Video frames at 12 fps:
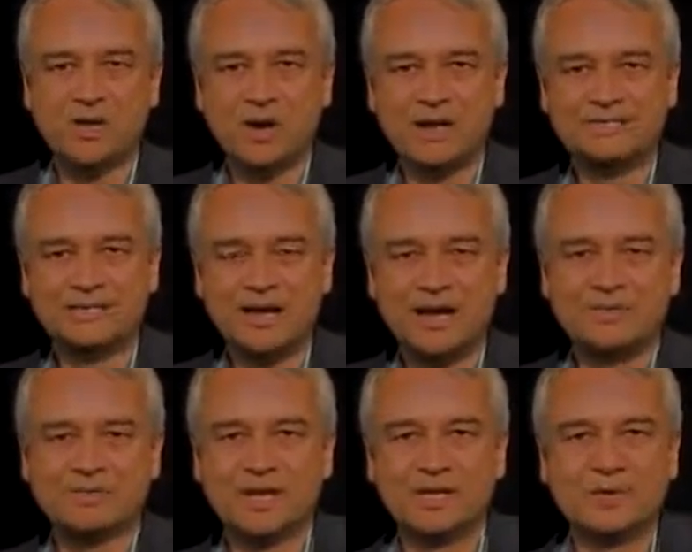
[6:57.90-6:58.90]
long in
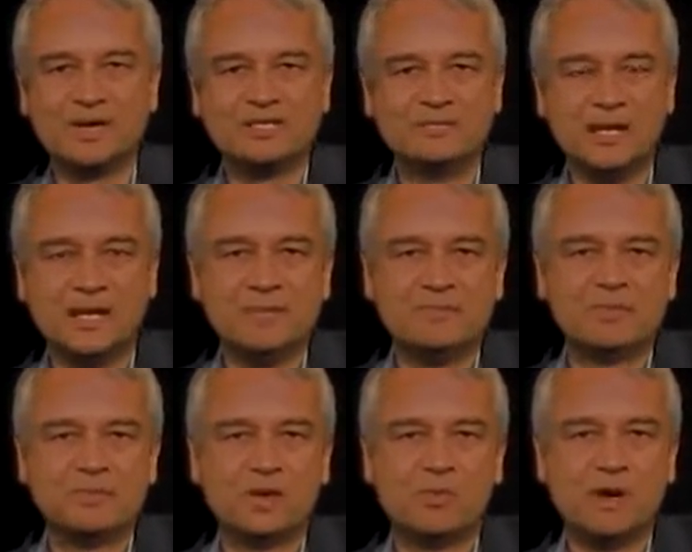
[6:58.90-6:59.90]
time do they whiz
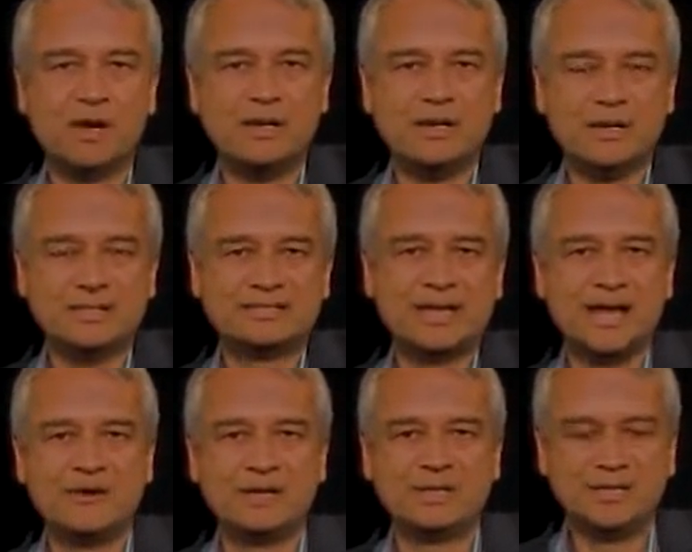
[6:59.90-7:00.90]
between one
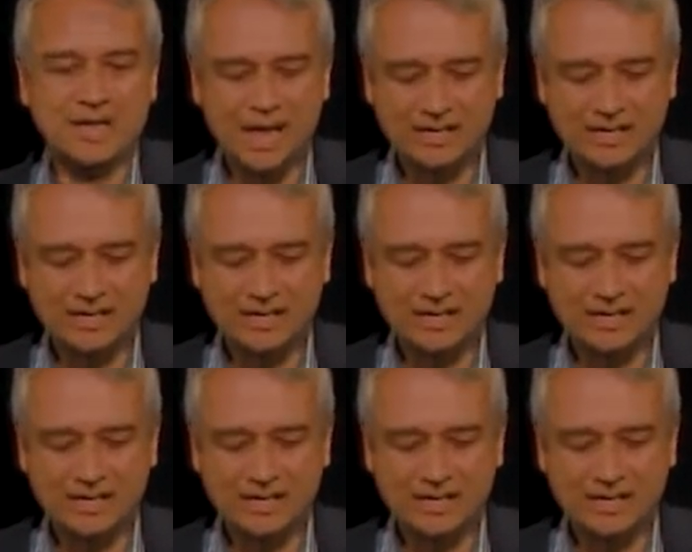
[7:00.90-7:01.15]
scattering and the